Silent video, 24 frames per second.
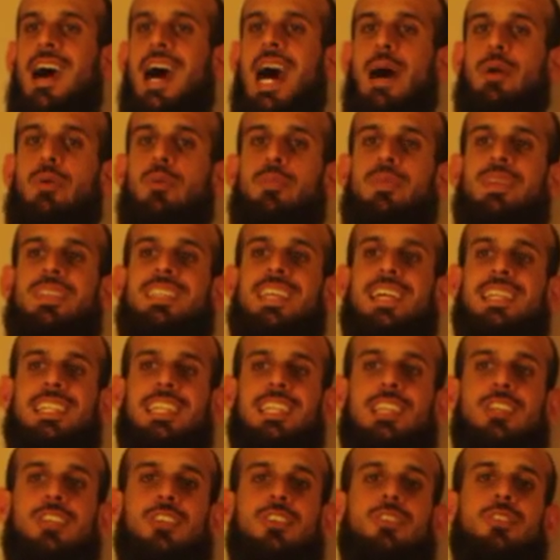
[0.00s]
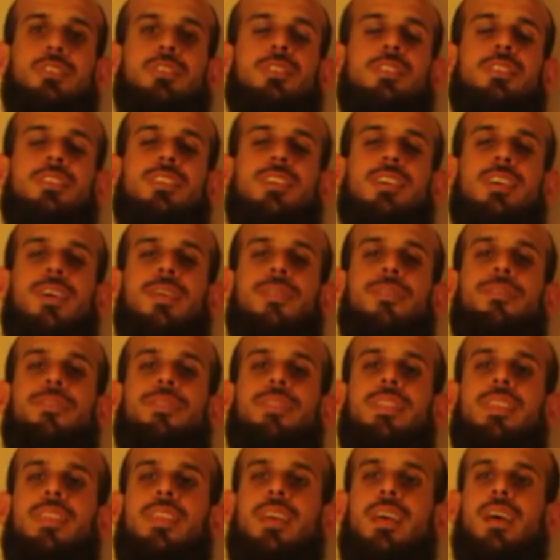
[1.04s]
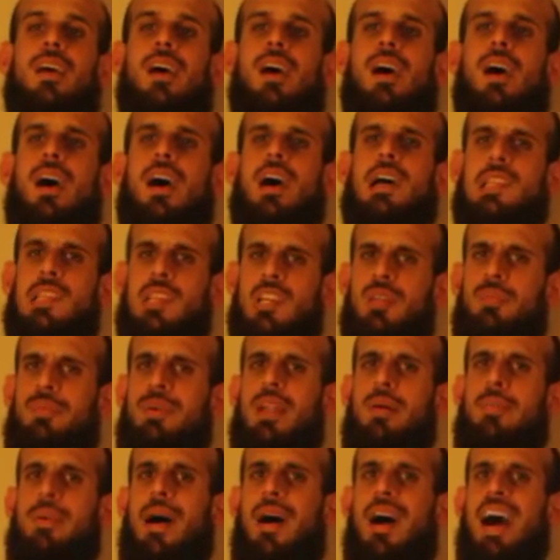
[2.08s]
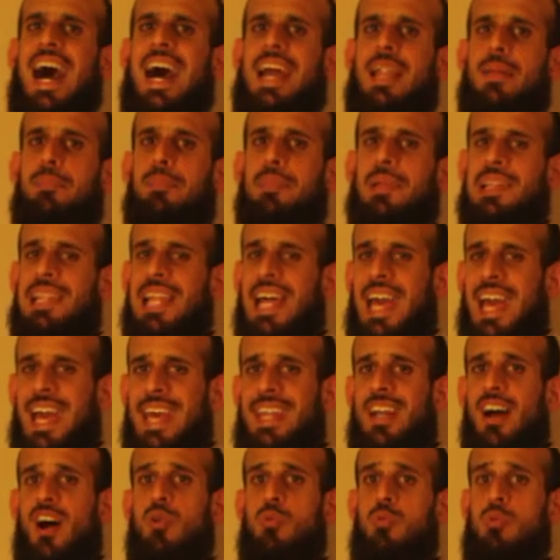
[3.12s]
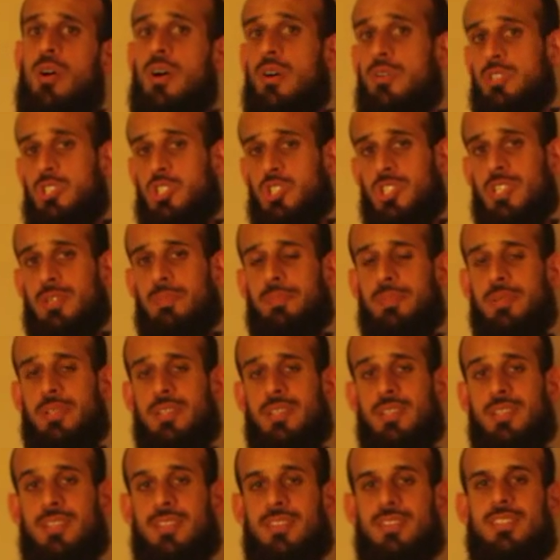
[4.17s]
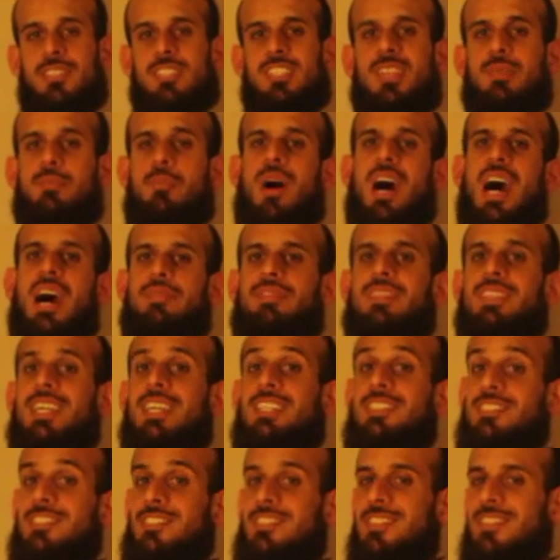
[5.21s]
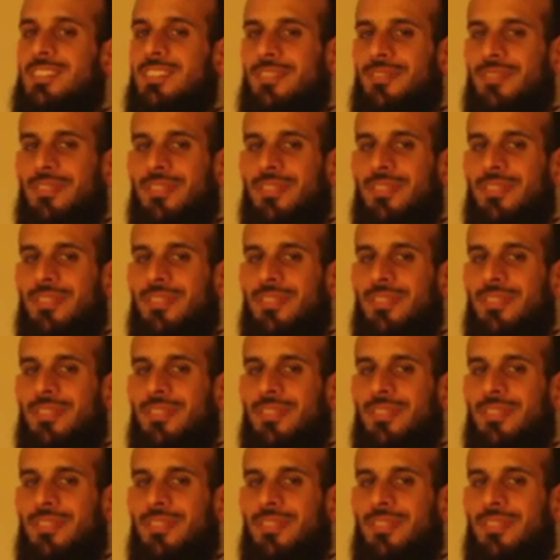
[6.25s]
I will be telling you a little bit about how to plan a road trip to the Mojave Desert.